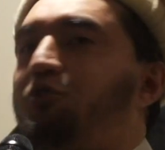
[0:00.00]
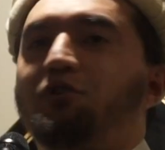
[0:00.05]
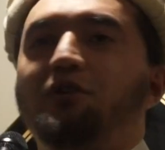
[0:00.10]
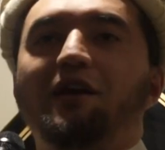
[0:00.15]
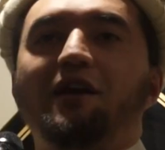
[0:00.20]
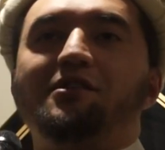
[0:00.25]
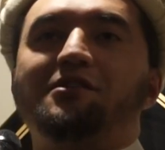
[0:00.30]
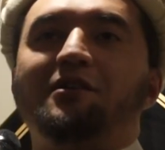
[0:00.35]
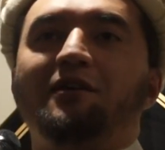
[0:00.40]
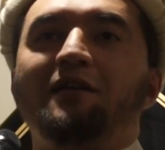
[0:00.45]

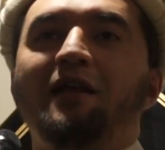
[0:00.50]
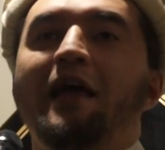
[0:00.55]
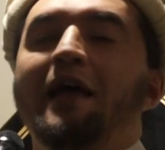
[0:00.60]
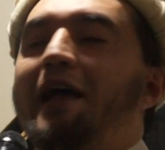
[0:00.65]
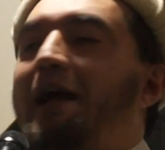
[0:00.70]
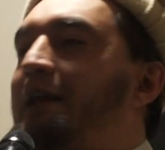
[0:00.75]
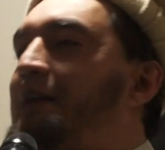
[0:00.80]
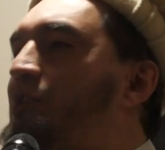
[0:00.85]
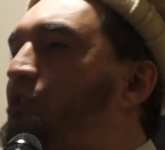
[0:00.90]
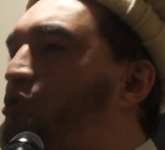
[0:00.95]

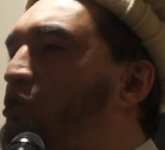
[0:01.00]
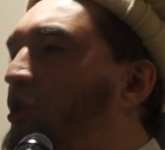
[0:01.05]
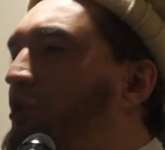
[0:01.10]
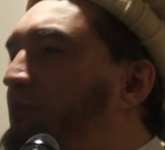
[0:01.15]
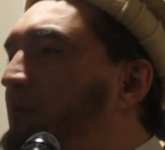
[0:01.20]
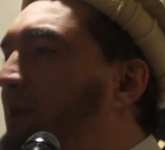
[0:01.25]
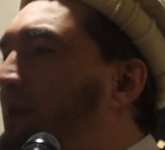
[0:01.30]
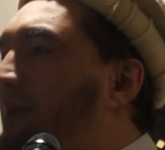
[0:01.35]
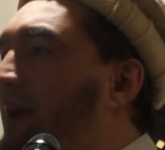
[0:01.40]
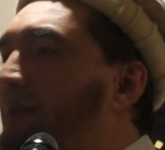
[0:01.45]
creation and He
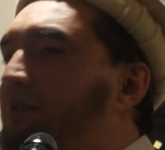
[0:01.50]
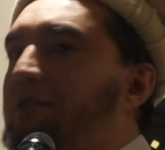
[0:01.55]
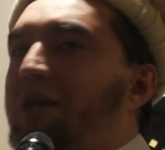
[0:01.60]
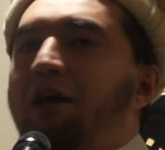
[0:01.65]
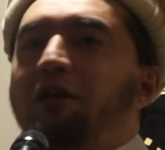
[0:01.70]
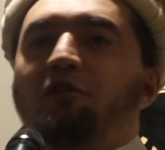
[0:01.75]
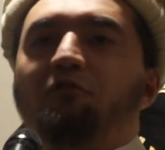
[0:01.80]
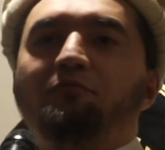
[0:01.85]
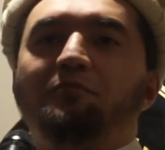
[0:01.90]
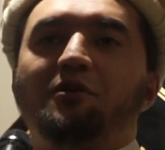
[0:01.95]
showed me that
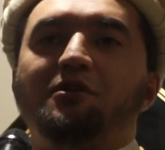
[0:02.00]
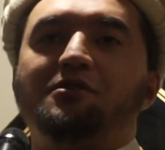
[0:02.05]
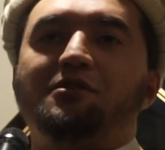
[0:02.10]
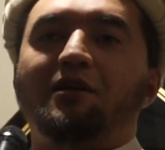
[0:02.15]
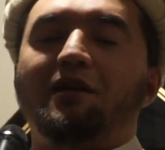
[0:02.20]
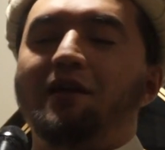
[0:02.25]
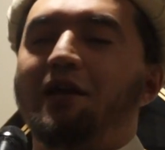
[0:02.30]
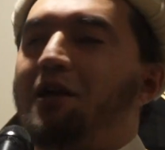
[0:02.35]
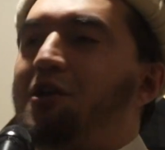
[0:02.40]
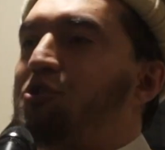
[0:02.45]
kind of
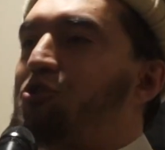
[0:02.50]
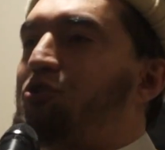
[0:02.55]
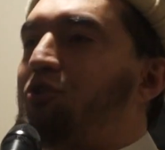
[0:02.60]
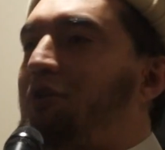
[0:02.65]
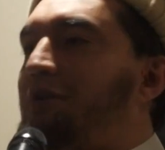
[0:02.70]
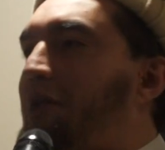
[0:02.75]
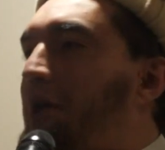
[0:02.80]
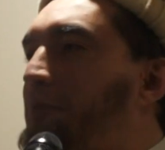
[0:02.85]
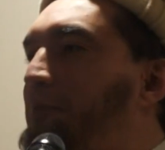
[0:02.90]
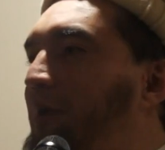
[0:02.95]
mercy.
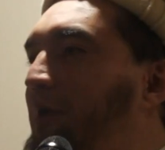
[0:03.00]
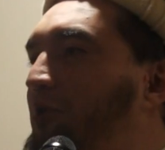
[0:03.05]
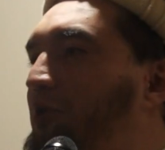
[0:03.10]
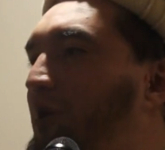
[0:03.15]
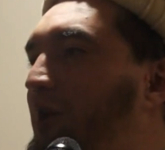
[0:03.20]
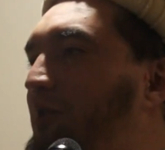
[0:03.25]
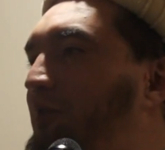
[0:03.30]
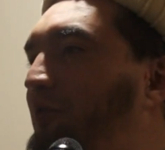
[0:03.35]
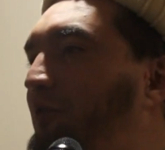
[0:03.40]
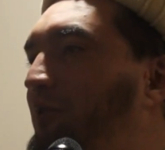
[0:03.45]
Shouldn't I be
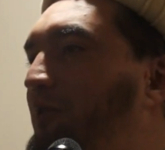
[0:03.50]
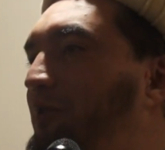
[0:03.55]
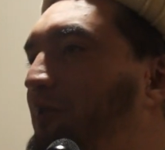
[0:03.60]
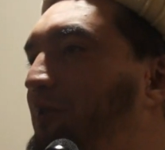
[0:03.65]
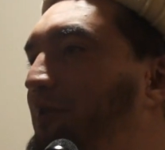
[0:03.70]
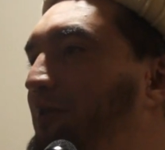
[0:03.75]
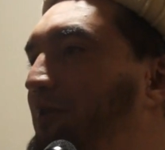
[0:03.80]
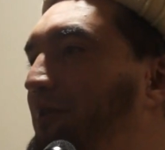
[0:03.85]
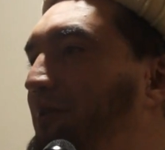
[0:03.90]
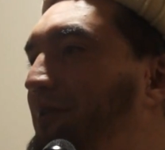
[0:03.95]
grateful?
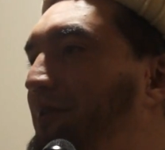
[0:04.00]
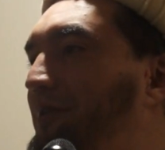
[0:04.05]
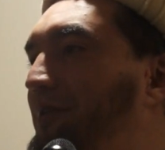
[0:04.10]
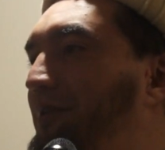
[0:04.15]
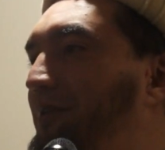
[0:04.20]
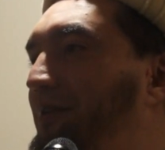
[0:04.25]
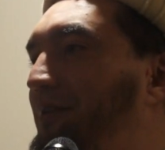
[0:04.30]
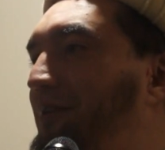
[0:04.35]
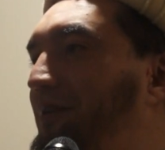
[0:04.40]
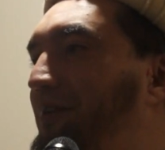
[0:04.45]

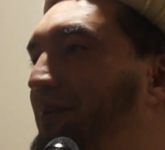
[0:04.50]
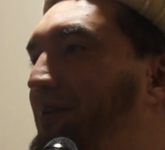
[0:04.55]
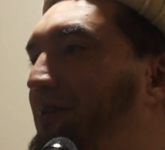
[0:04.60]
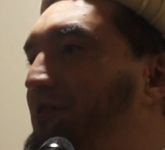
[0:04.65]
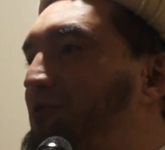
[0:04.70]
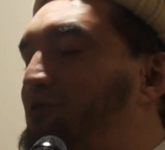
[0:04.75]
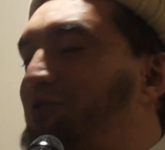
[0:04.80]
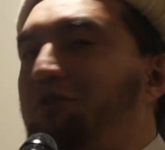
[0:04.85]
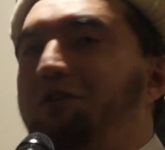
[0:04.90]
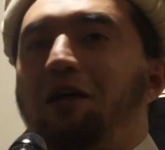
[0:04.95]

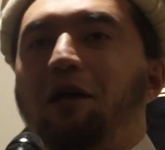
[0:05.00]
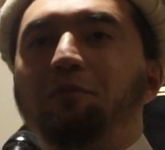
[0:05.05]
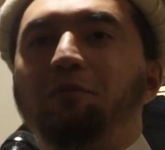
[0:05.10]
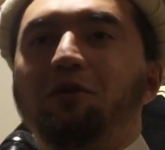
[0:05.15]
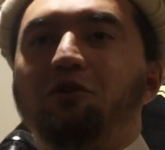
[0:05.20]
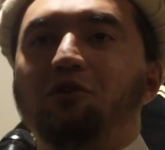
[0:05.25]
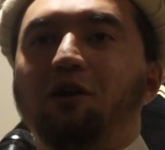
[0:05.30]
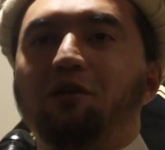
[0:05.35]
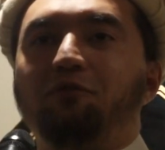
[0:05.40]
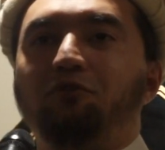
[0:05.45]
Shouldn't I
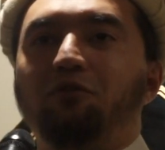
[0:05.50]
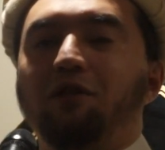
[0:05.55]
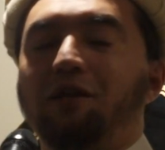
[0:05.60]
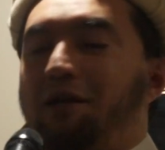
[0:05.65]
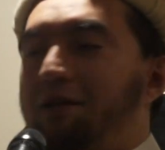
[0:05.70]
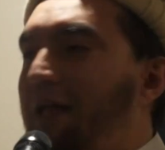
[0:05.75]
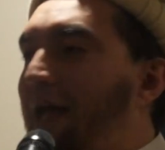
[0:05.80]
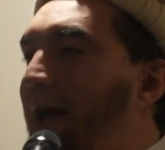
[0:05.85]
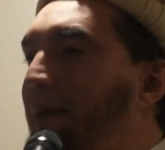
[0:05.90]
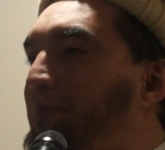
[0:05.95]
be grateful?
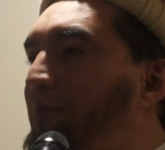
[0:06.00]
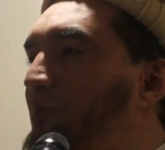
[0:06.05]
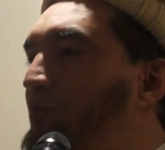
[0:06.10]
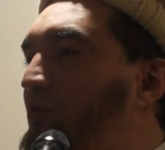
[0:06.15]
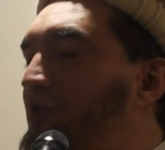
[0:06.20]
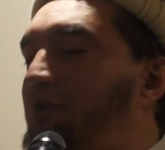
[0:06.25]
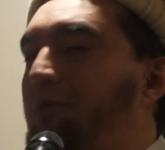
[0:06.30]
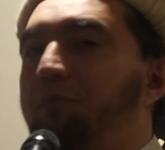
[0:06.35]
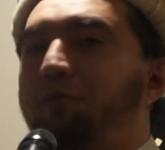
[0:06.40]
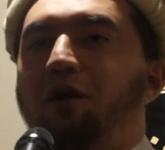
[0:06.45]
It happened
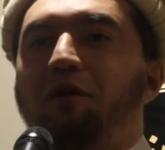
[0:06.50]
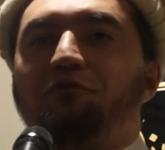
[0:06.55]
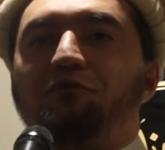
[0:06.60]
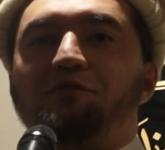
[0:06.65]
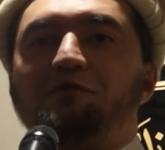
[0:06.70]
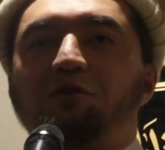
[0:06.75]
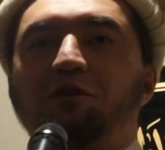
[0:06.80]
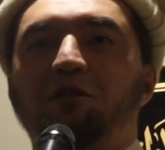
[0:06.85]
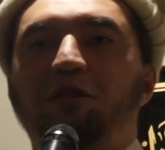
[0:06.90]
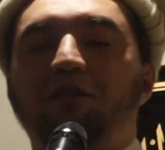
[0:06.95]
with the
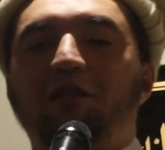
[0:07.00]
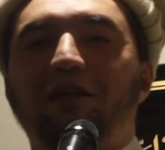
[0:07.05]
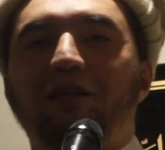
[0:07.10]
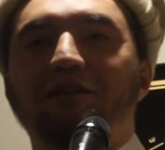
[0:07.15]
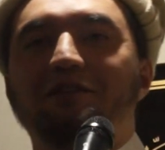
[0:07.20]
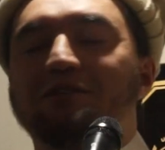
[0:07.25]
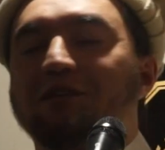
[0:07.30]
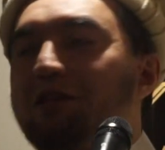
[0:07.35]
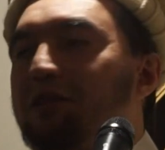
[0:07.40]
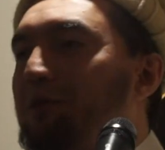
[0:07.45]
Prophet
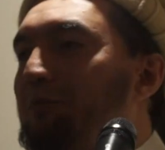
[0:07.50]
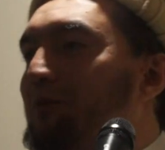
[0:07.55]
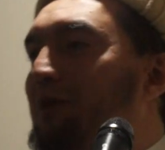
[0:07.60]
sallallahu alaihi wasallam,